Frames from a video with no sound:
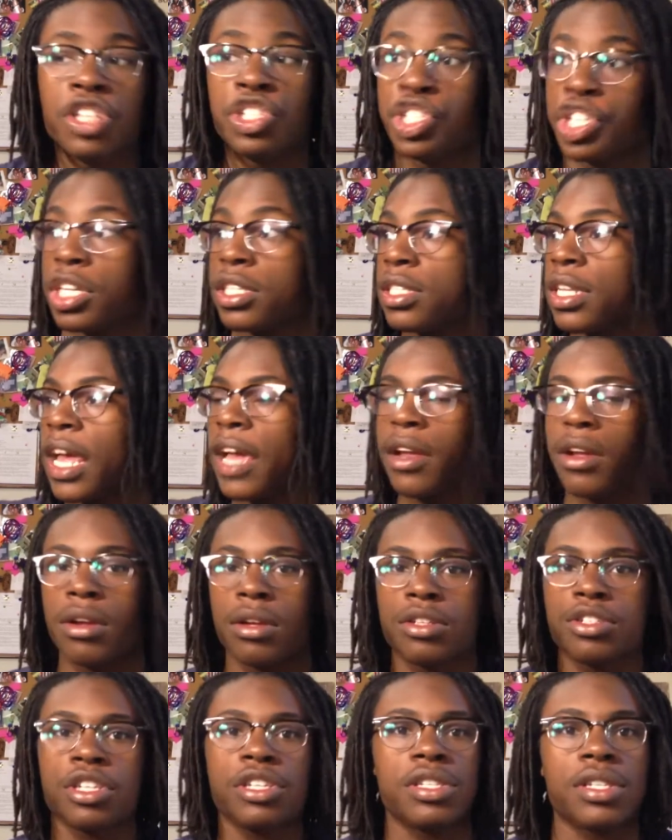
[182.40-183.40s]
Just like
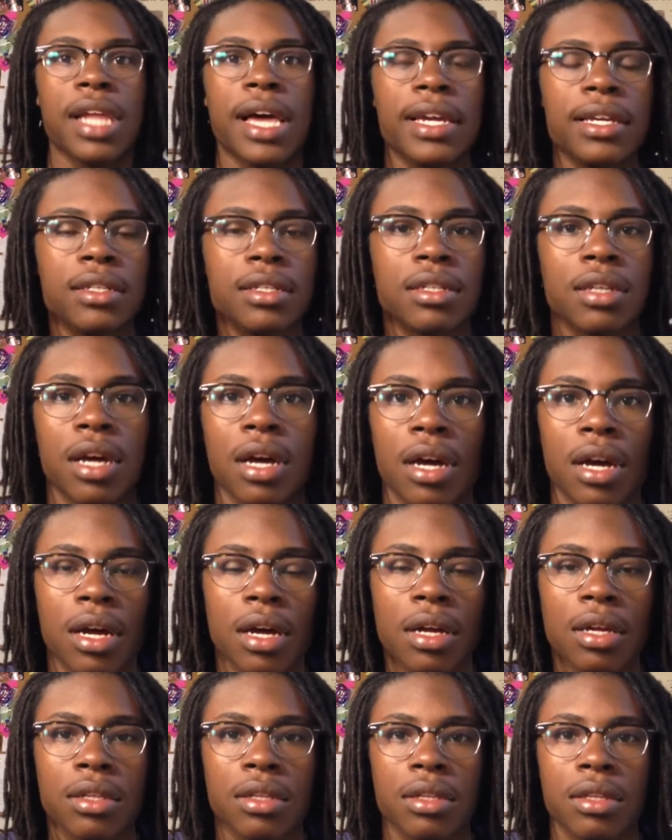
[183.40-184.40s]

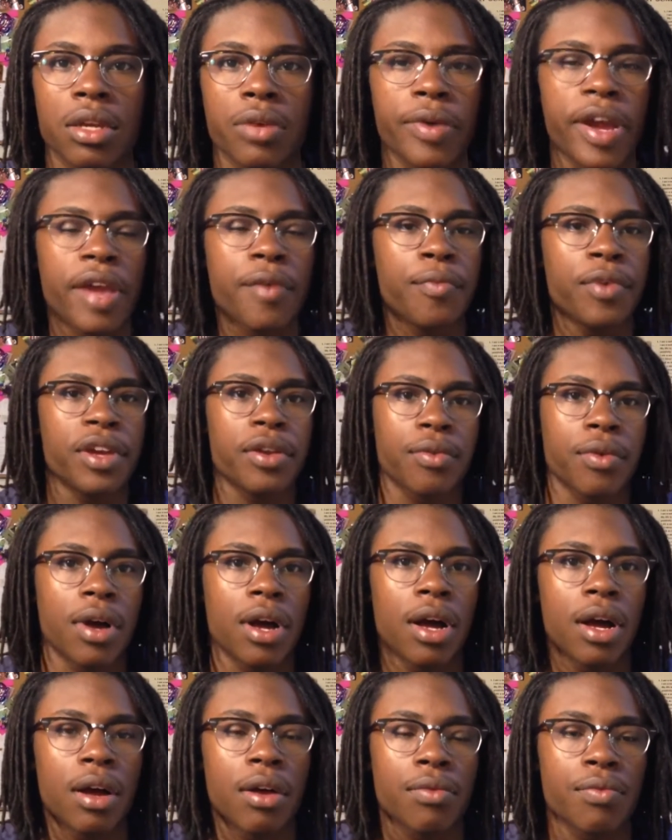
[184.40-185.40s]
the right-wing
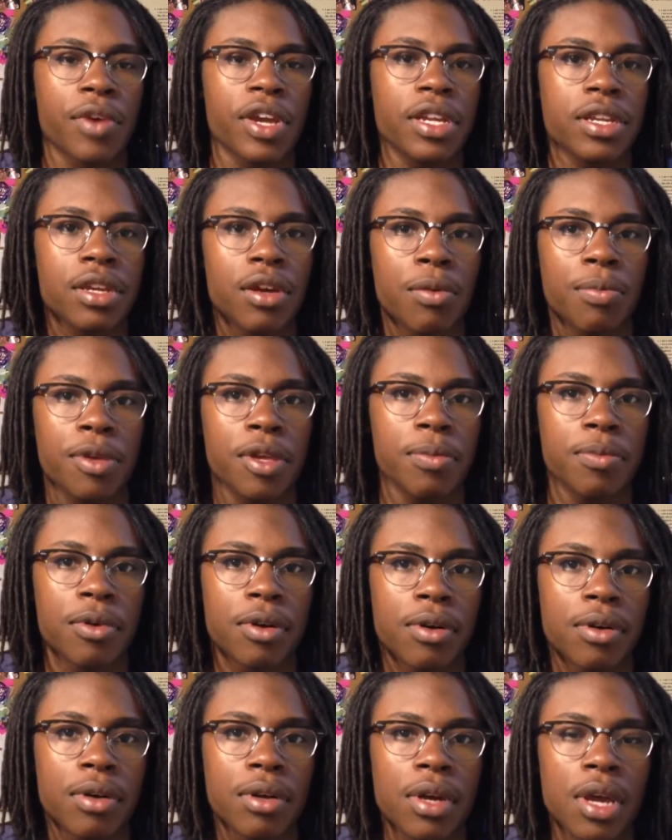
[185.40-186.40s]
radio
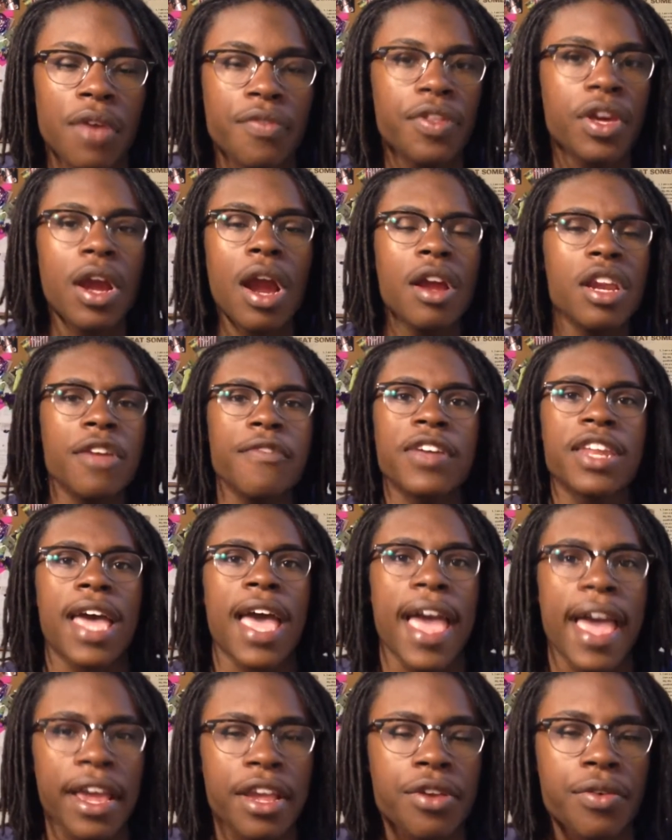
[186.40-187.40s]
people. They aren't even
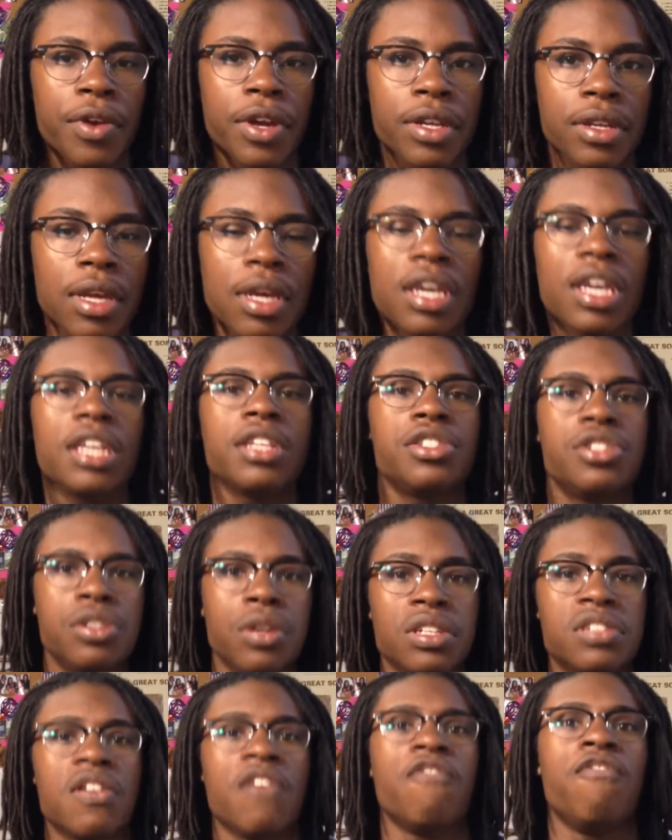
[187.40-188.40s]
accurate. It's
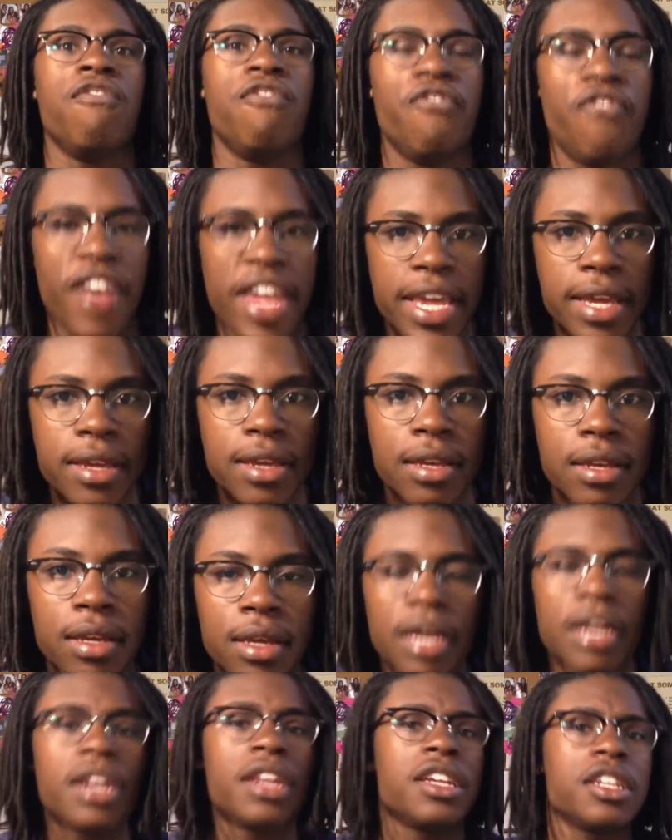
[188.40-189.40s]
just fake.
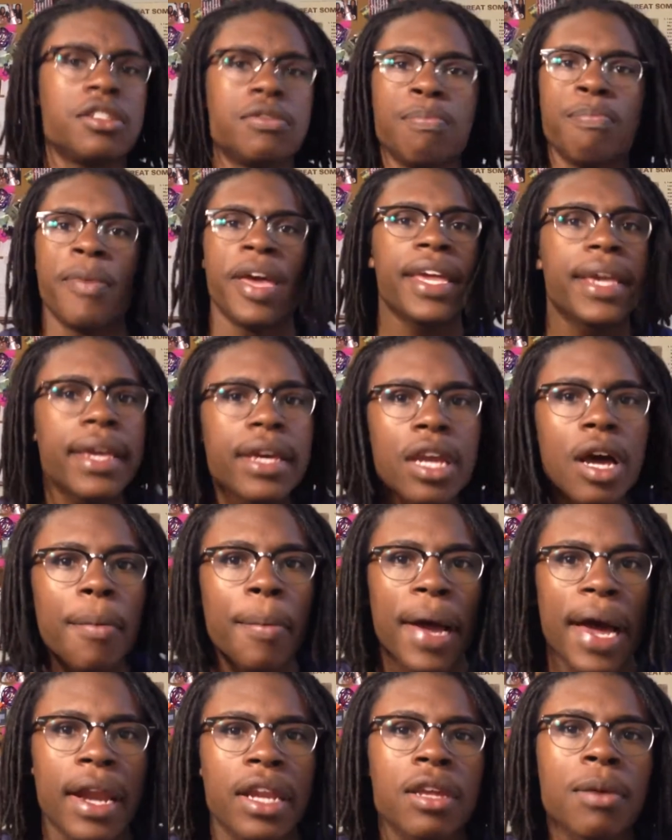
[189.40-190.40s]
And they just make it up
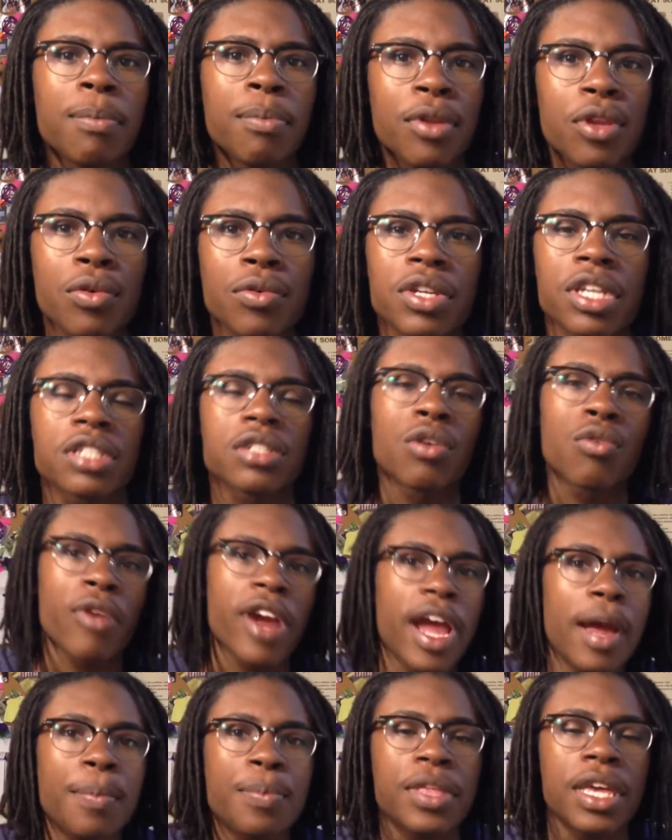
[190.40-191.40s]
out of the blue. Just
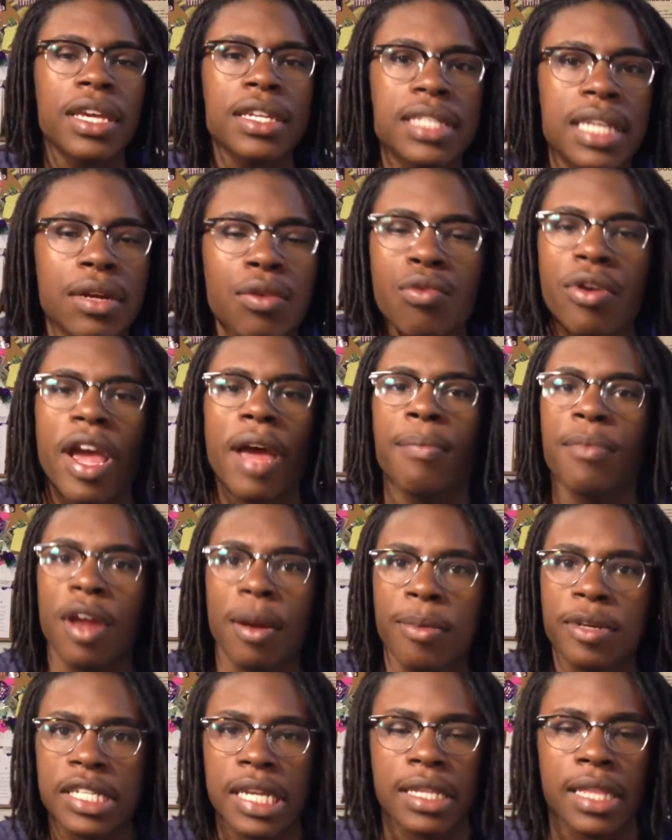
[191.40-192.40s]
grab
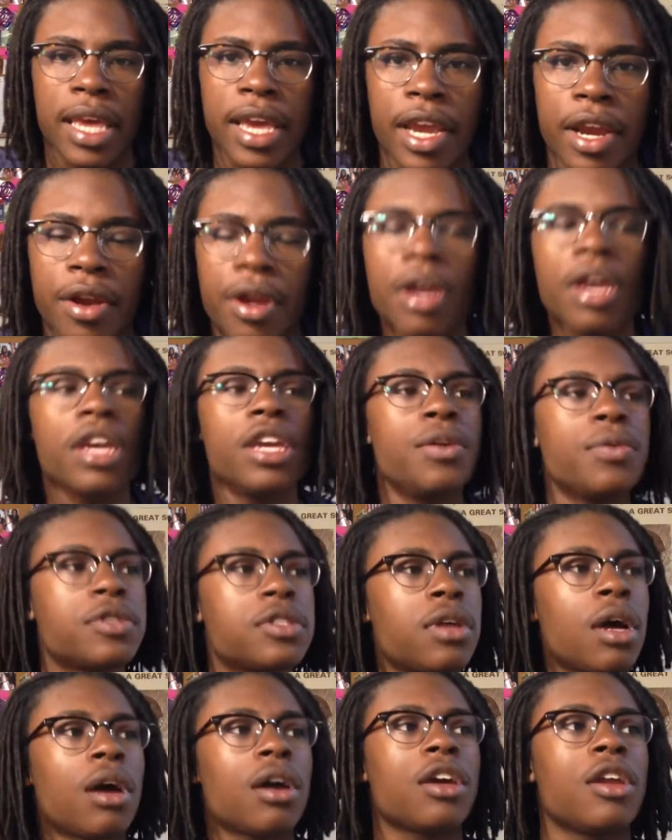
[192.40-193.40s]
numbers out the air. He was
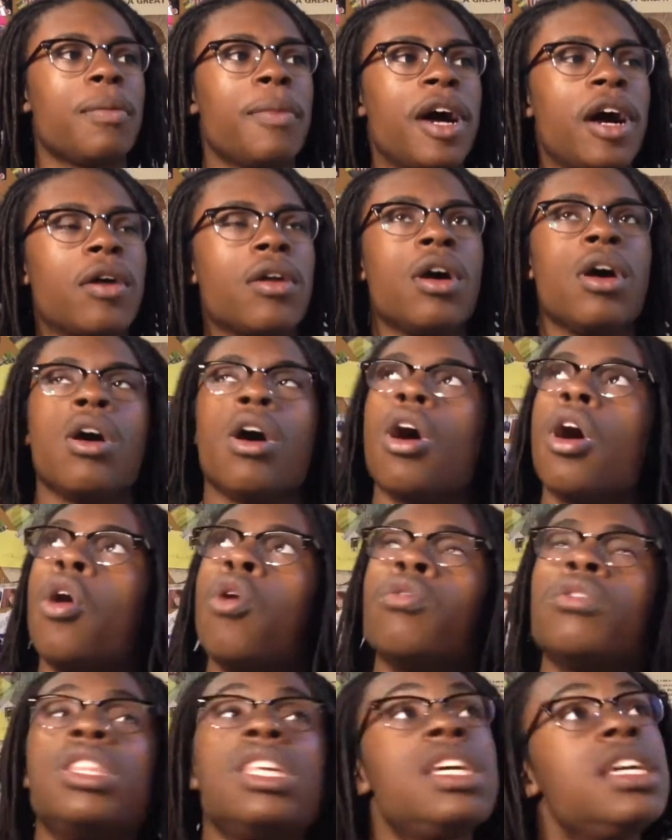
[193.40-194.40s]
talking about,
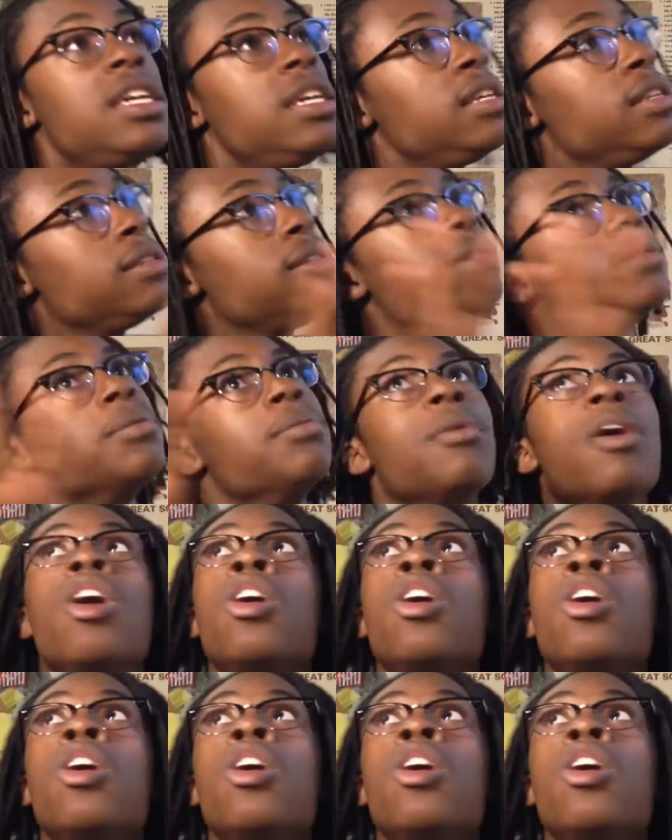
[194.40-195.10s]
oh, these